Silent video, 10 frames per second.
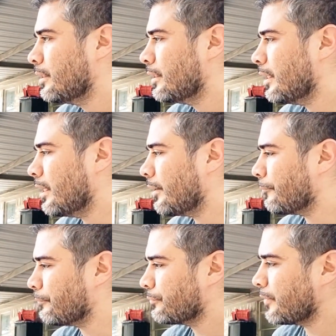But
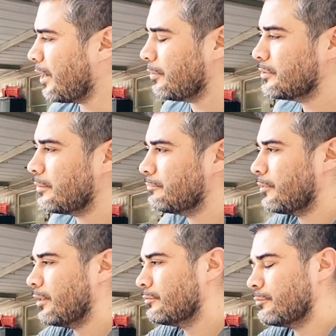
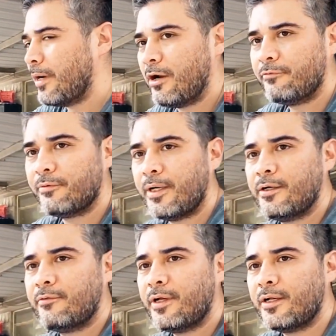anyways,
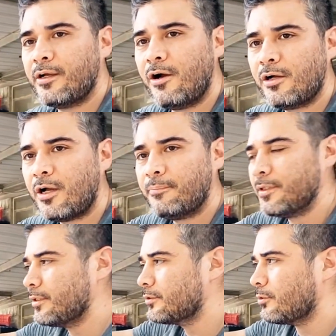my outfit right here, I've got
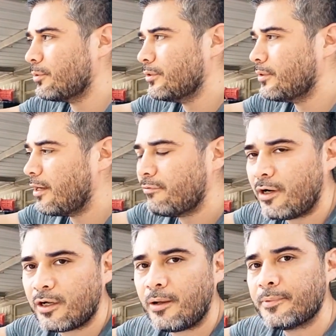a Hawk Optics, so
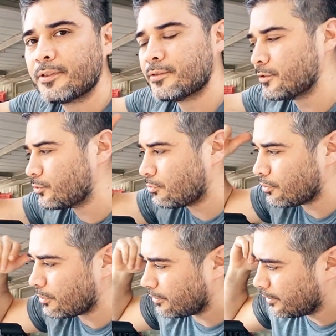we do have Hawk
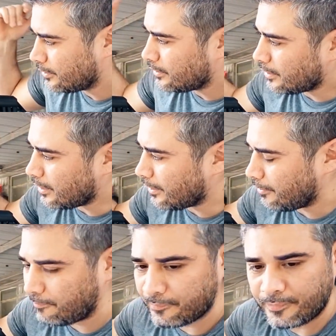Optics in the store.
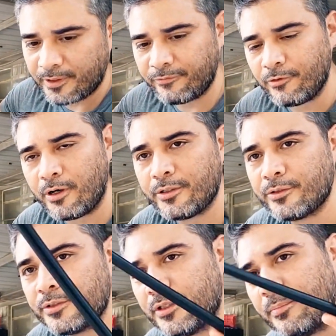
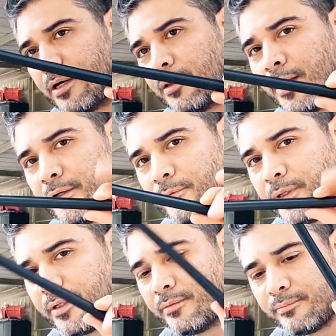If you are interested in the
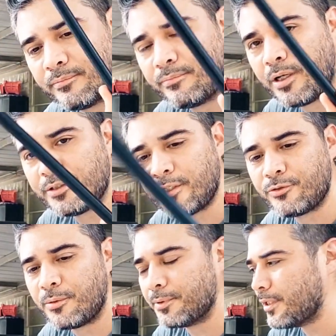barrel liner, we can
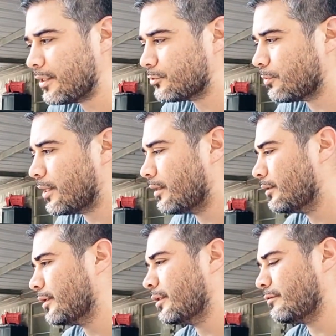probably set you up with
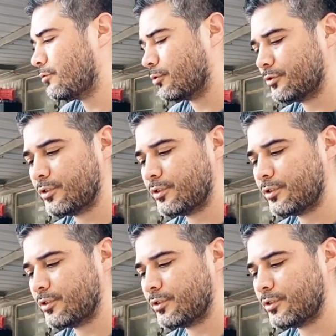that as well.